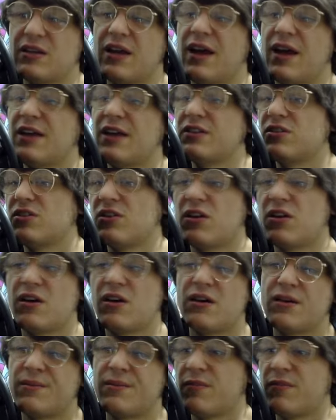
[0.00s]
has
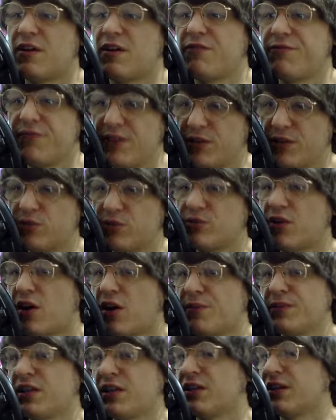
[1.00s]
a field
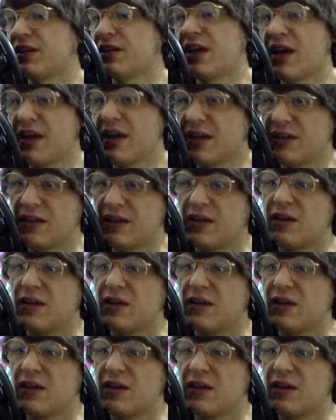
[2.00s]
Omni Negate,